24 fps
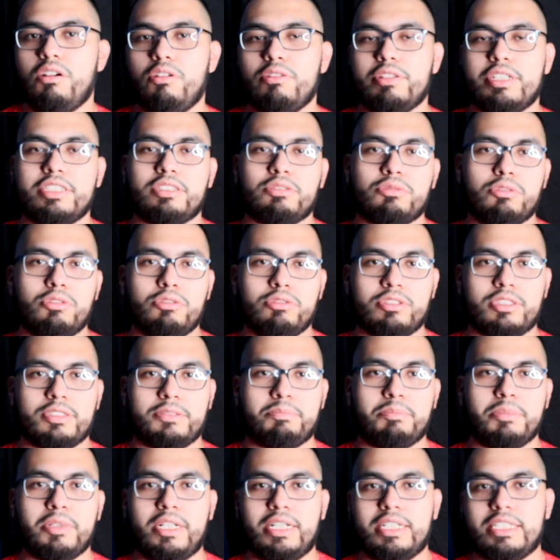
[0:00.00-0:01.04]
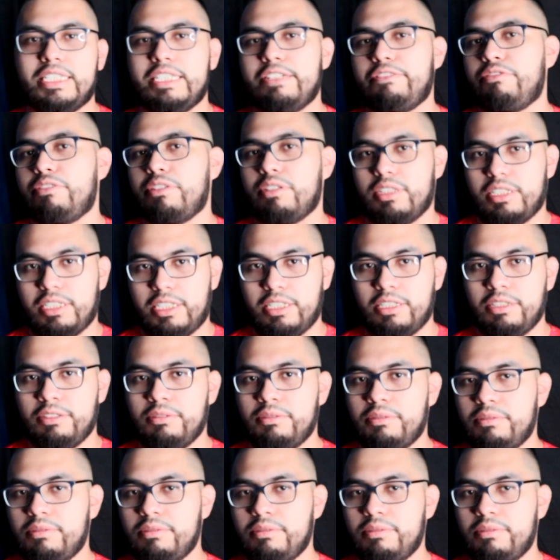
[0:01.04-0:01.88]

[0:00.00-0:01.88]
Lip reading: all these rules apply differently.